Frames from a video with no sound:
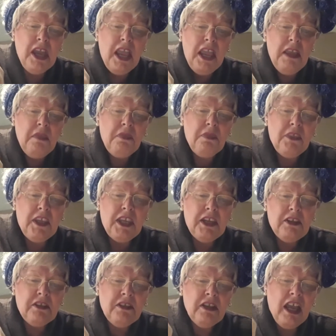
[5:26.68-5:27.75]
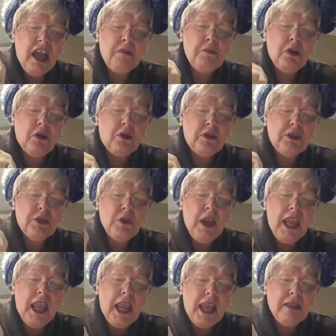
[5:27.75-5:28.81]
And then I'm going to
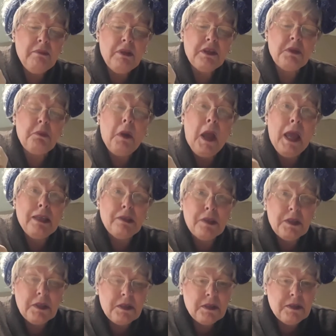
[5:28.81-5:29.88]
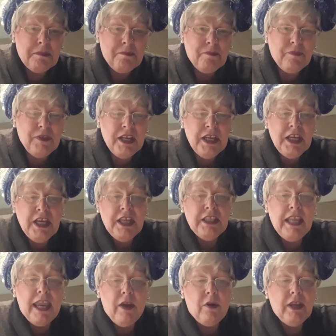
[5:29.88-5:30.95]
add my spices.
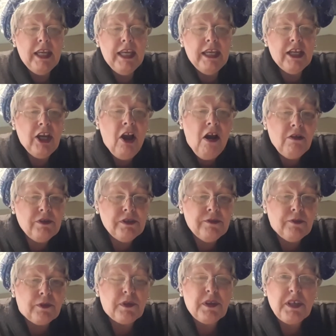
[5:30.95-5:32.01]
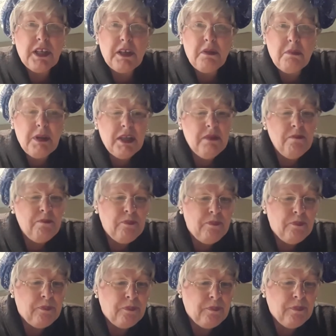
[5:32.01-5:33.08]
Now, it calls for
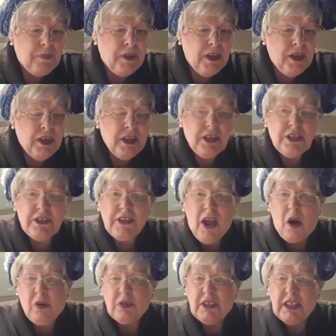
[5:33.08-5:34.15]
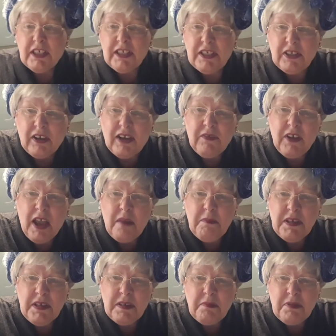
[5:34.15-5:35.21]
cinnamon, salt, so I've got
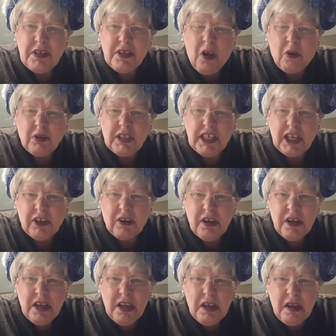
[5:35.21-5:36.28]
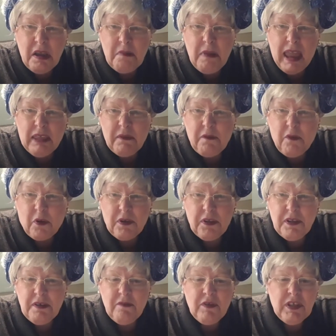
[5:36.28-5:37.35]
me some salt here, about a
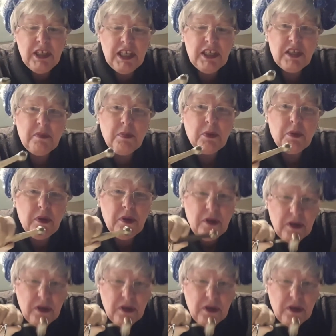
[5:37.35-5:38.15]
fourth of a teaspoon.